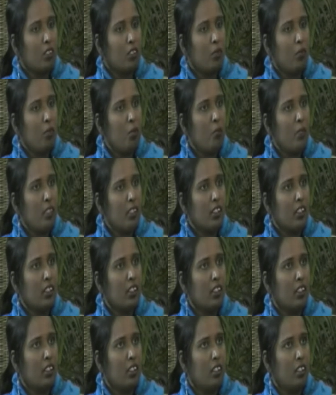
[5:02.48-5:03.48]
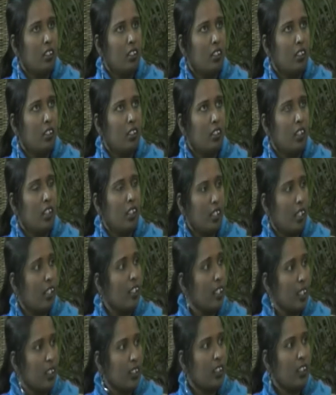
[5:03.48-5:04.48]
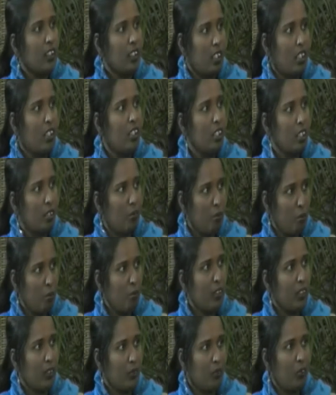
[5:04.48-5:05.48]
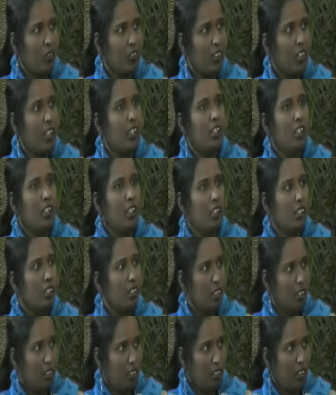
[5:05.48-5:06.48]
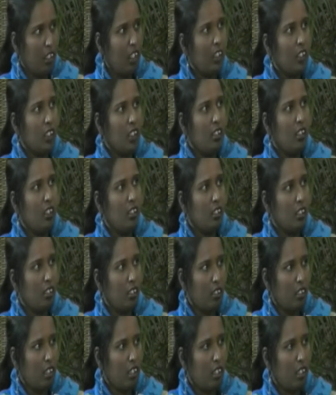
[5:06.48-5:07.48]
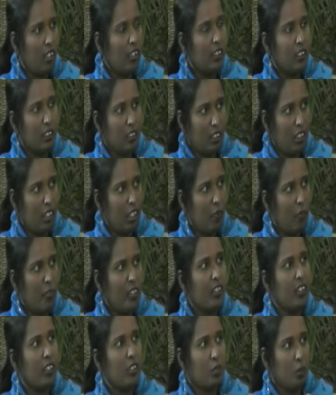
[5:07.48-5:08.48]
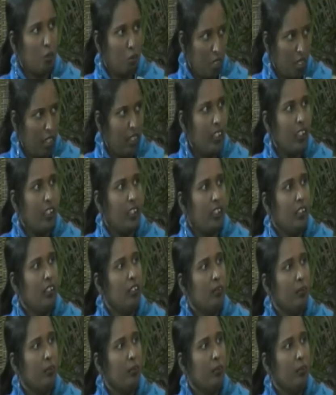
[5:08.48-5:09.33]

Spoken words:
women can understand another women's voice and they can arise their voices to ahead.